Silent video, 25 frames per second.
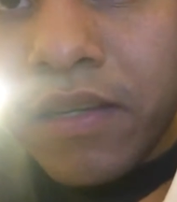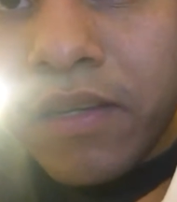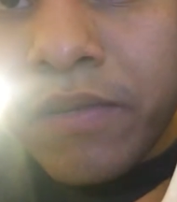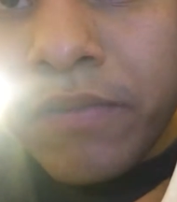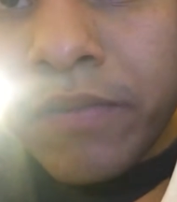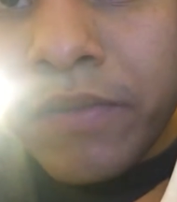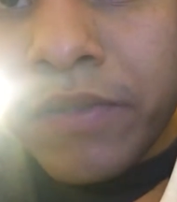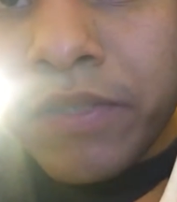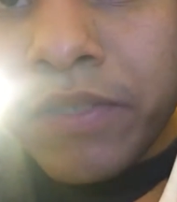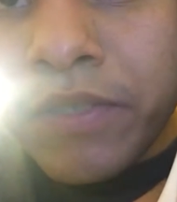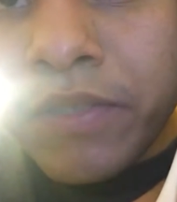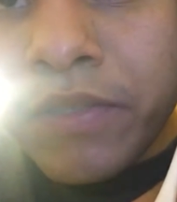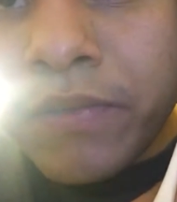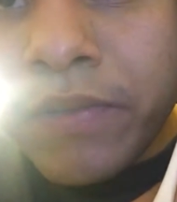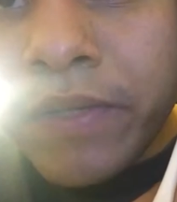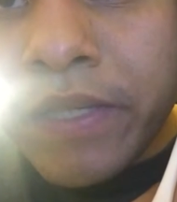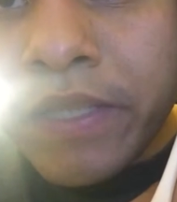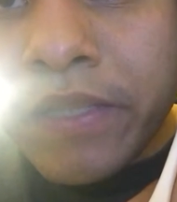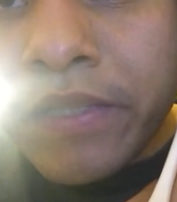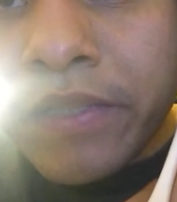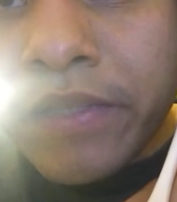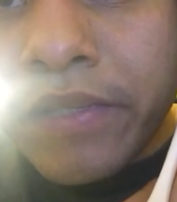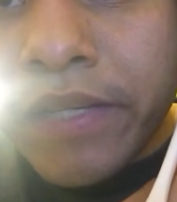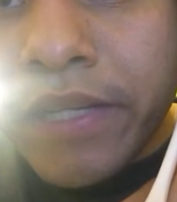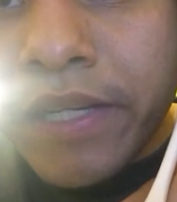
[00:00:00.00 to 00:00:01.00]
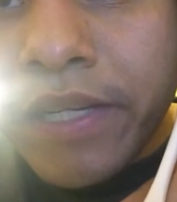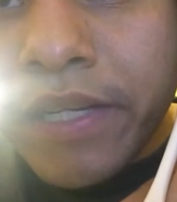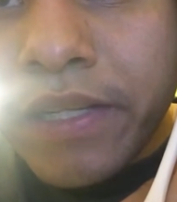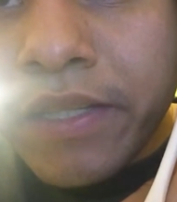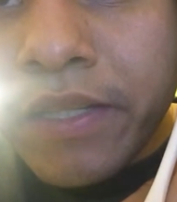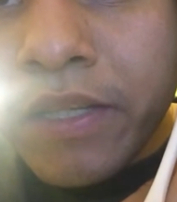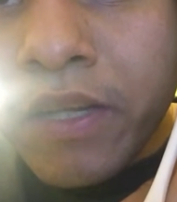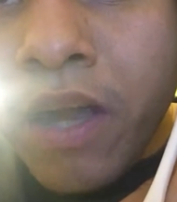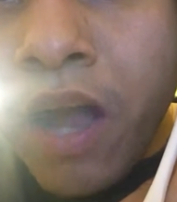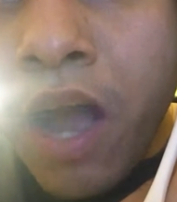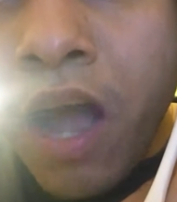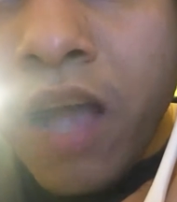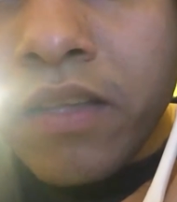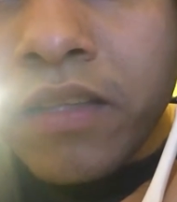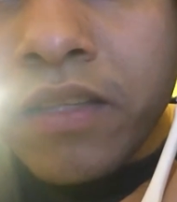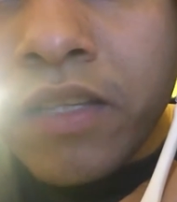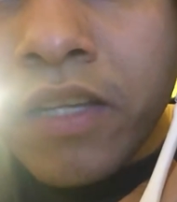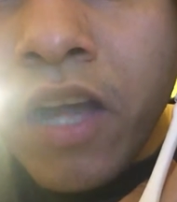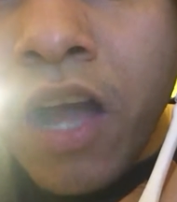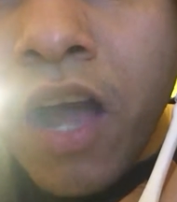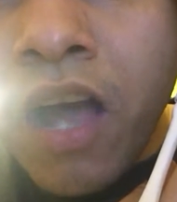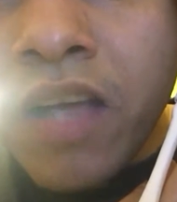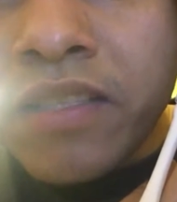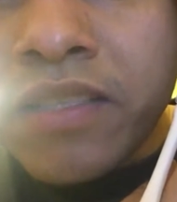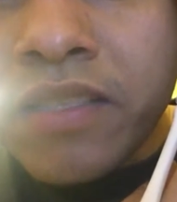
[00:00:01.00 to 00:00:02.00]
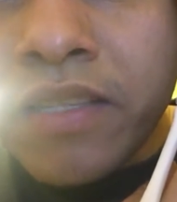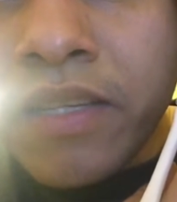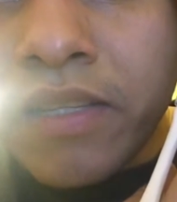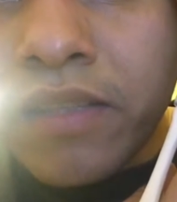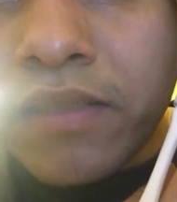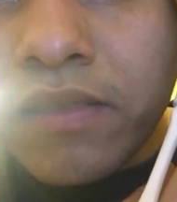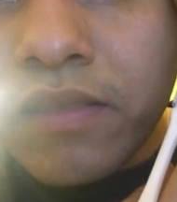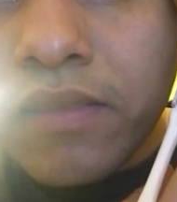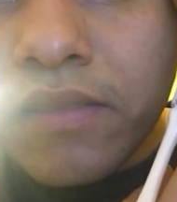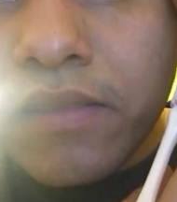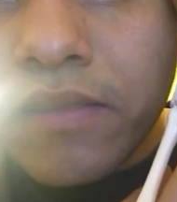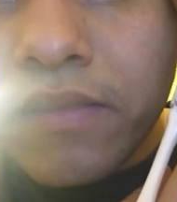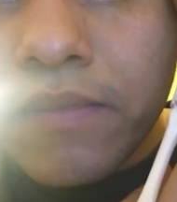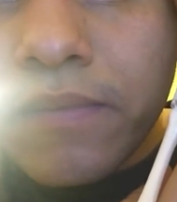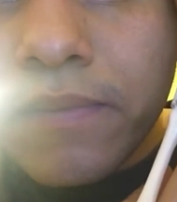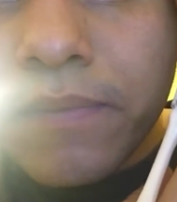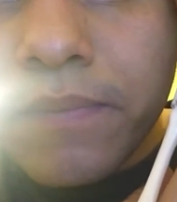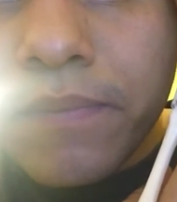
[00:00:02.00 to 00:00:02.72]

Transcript: which is right there. The coccyx.